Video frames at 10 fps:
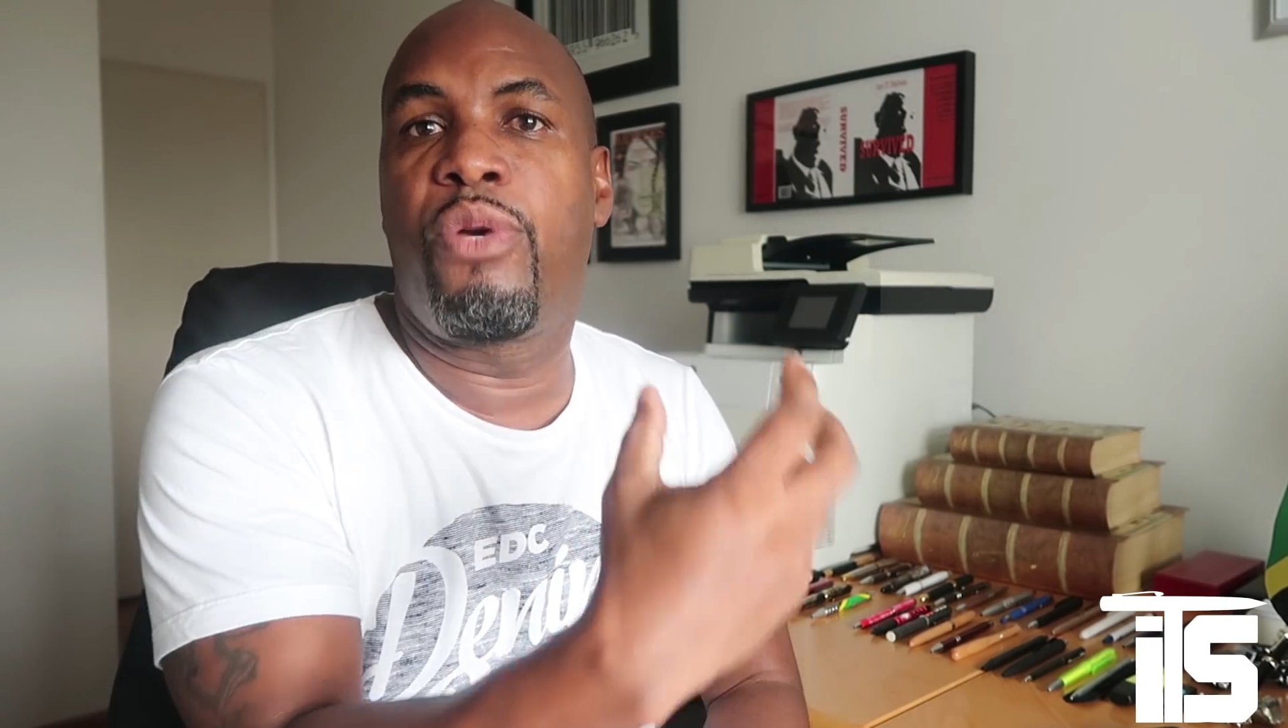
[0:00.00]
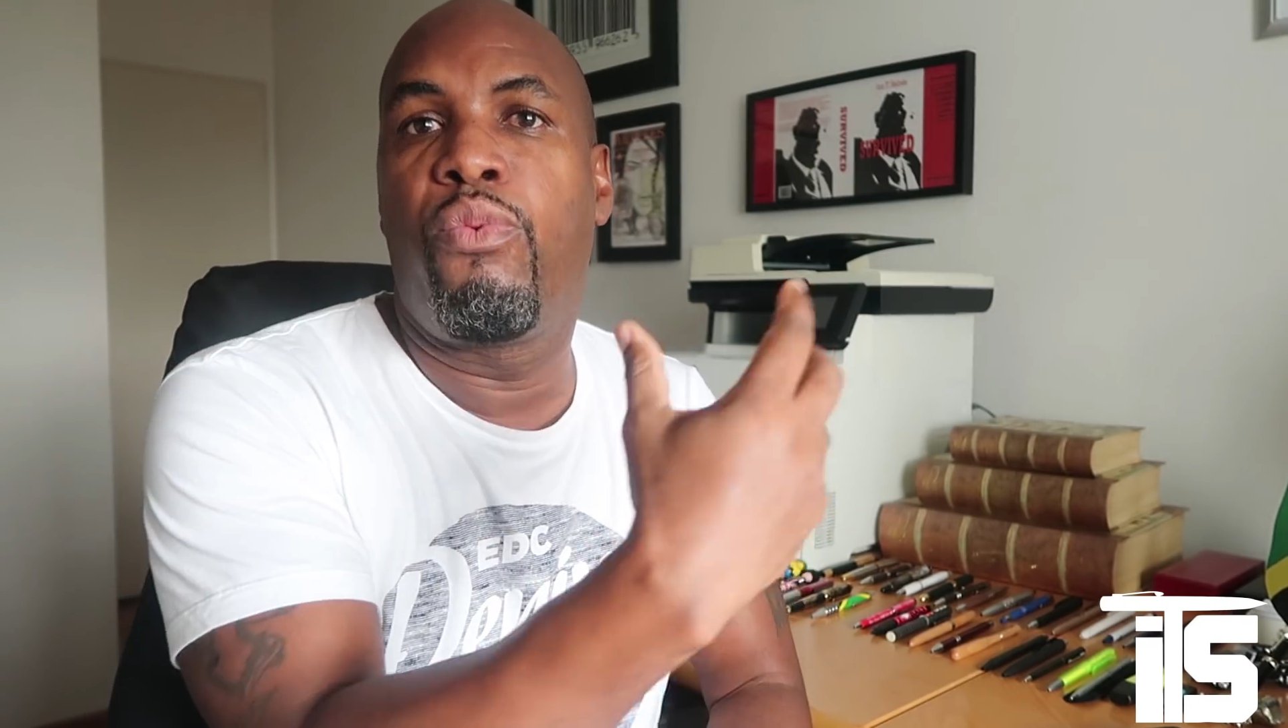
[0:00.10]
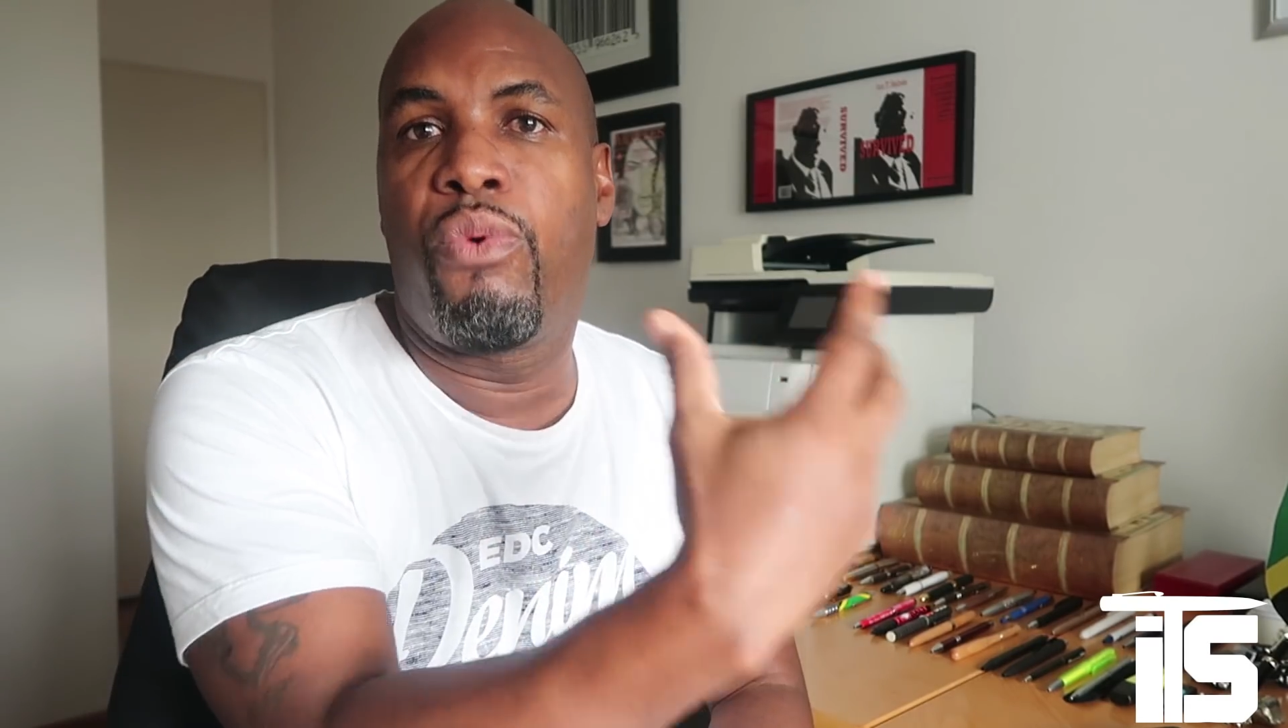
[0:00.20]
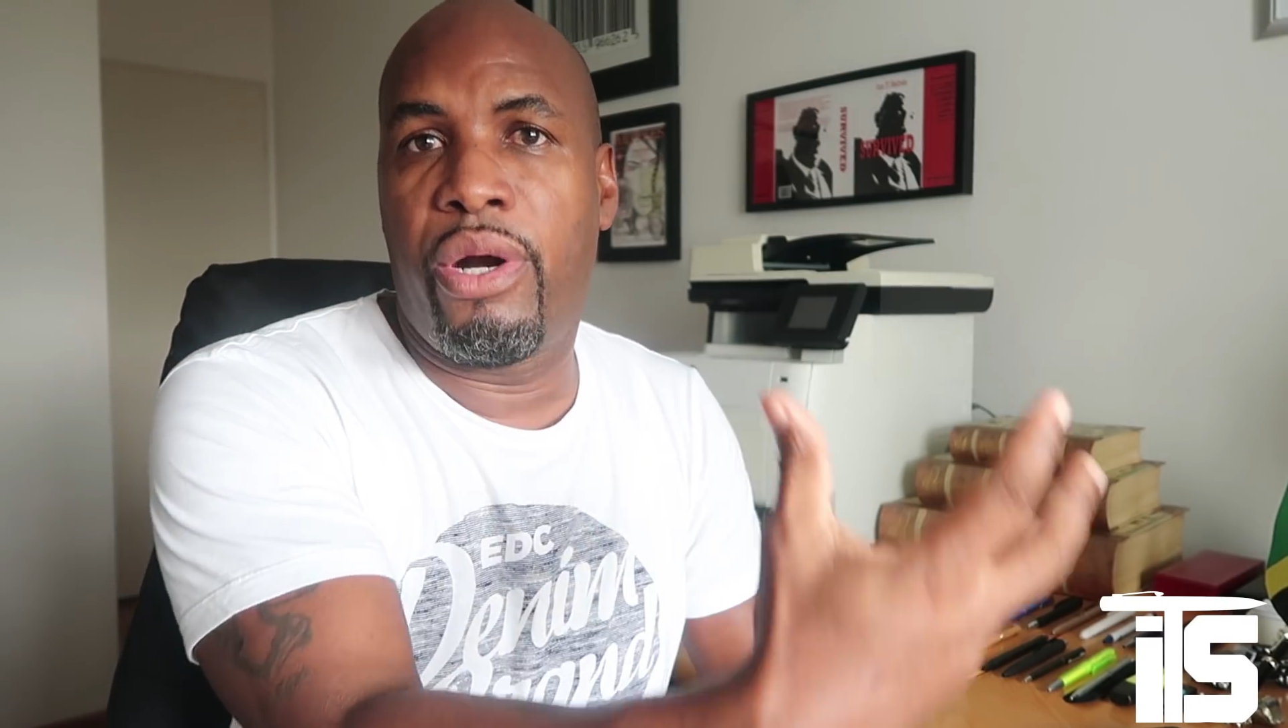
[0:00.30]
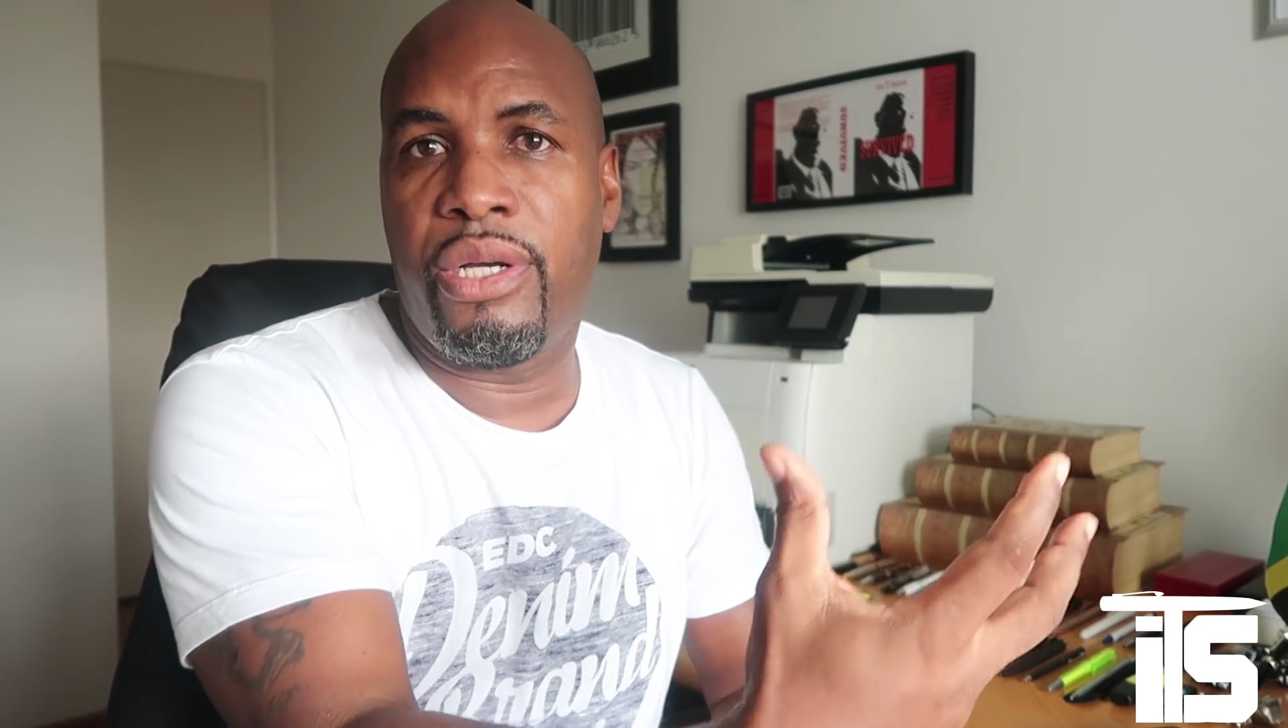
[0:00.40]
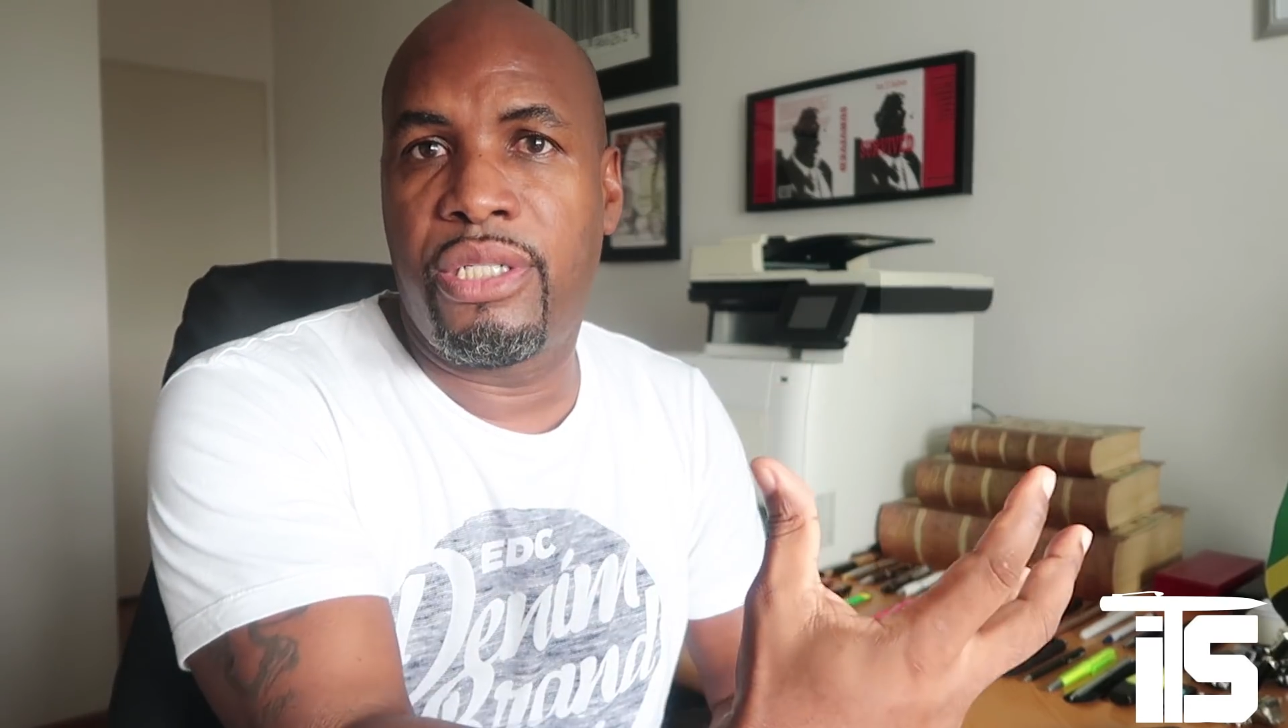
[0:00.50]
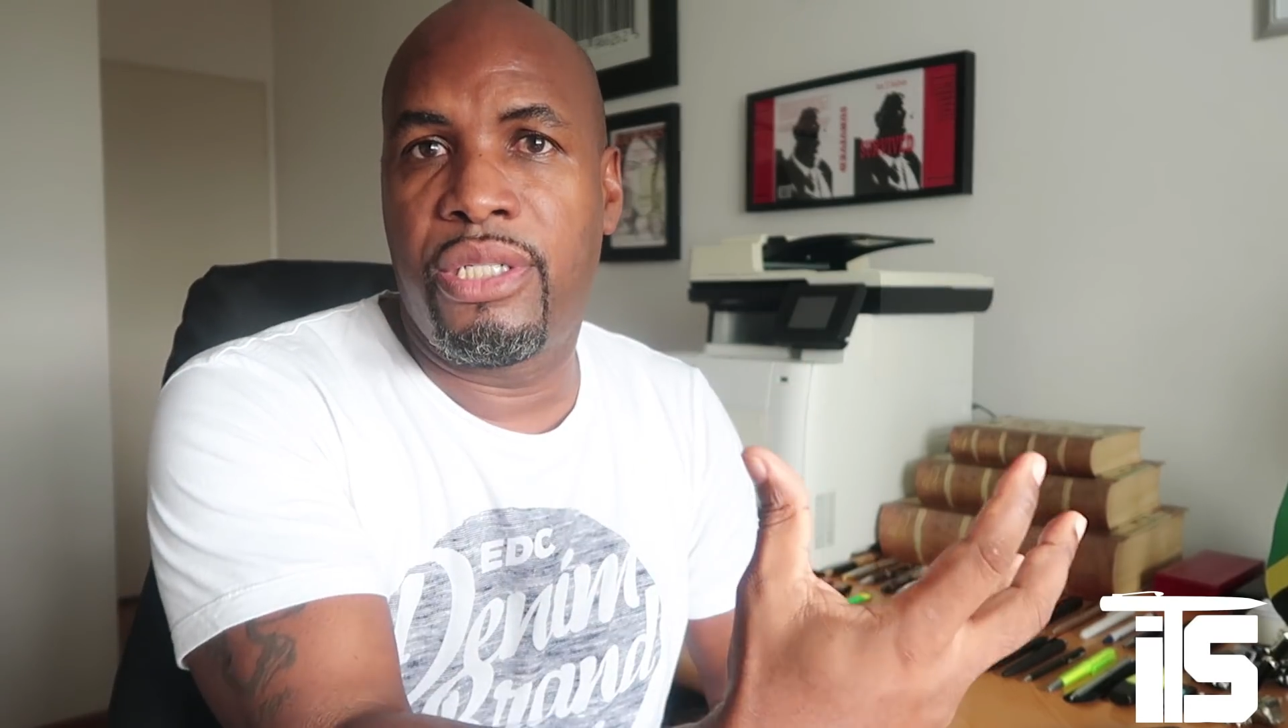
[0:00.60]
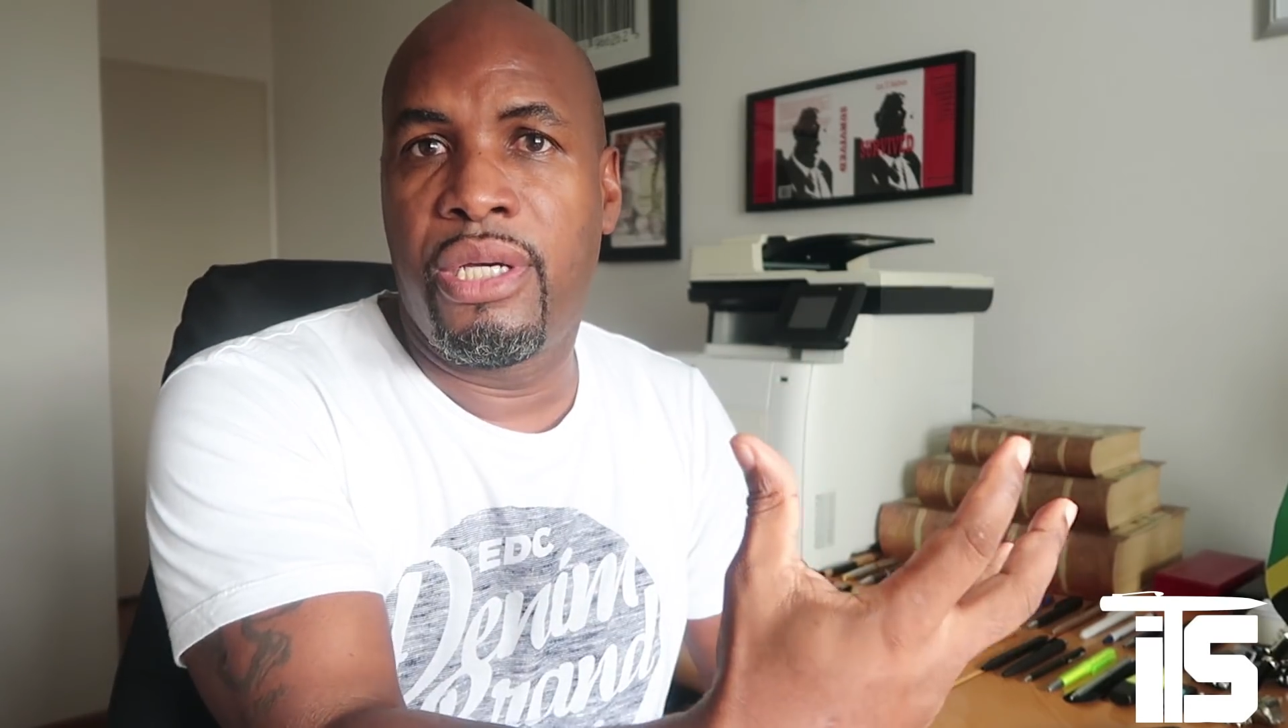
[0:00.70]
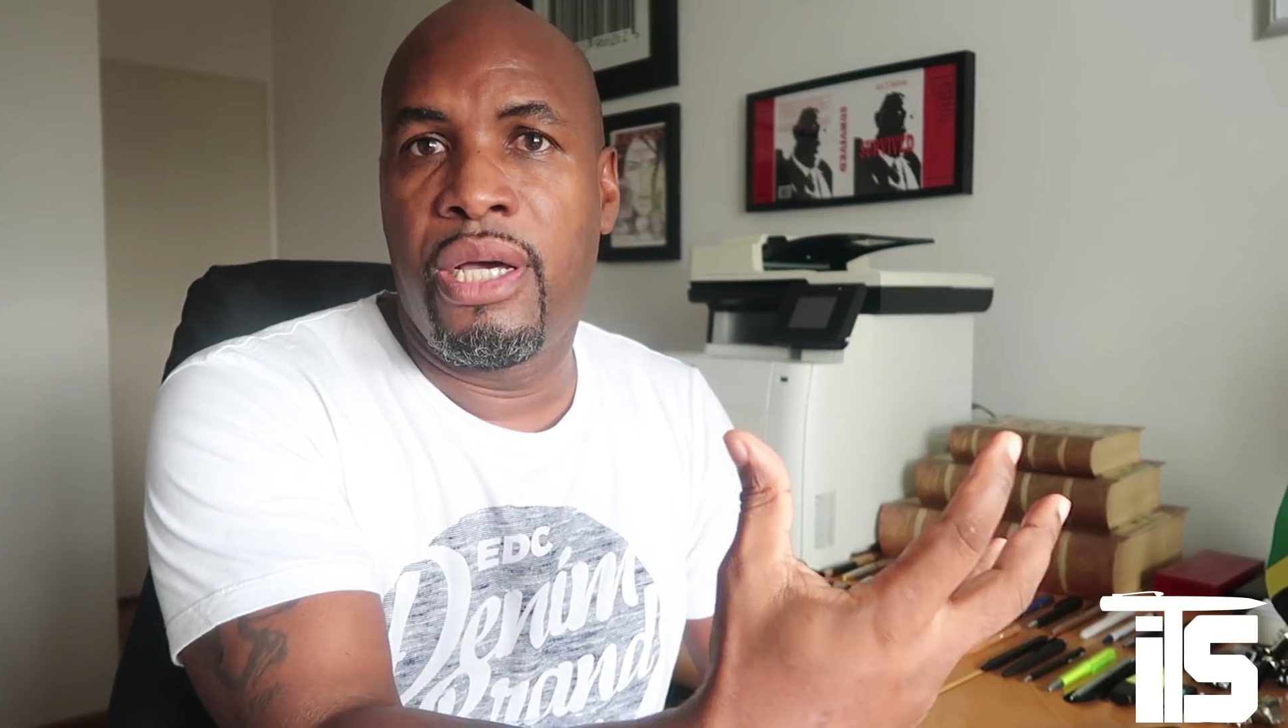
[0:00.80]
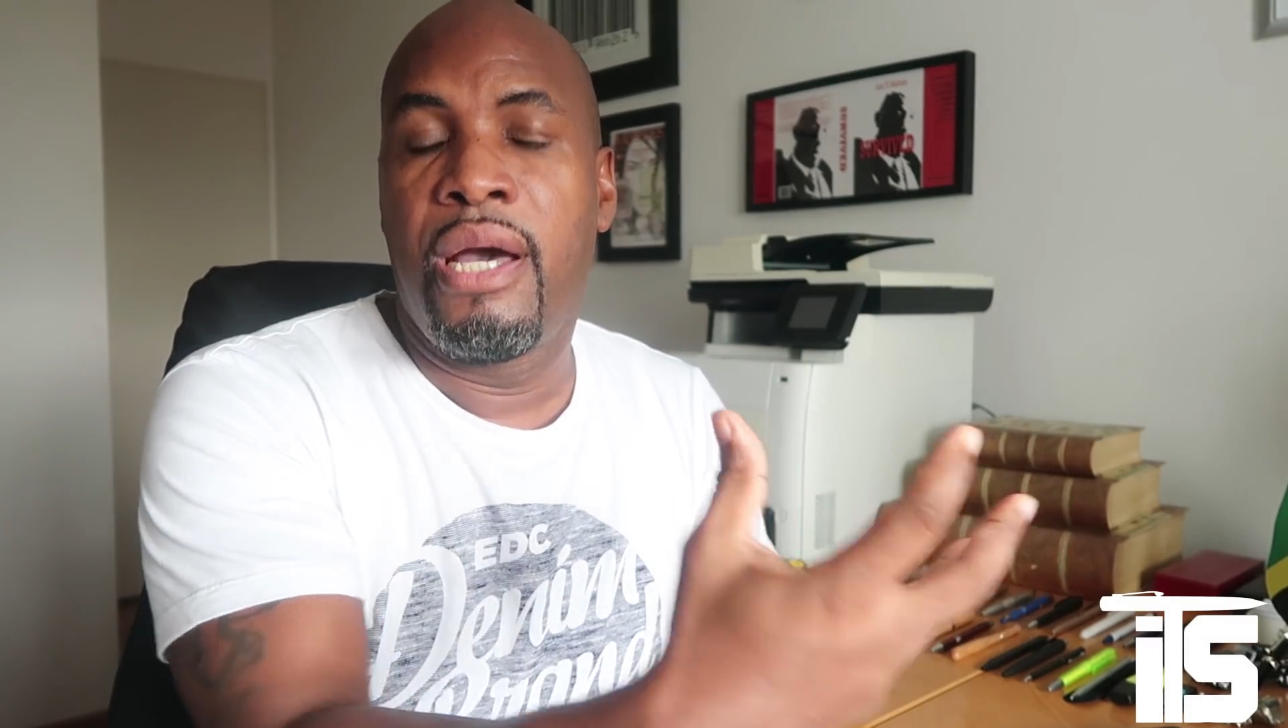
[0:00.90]

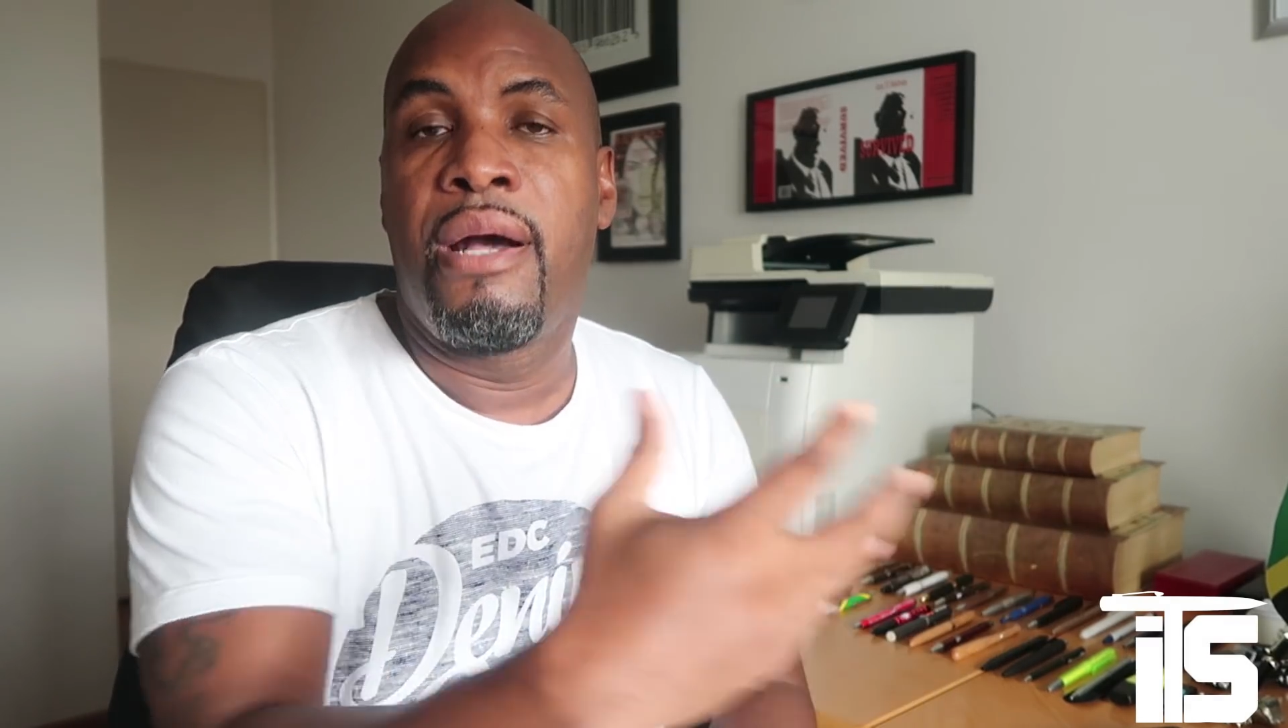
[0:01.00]
works,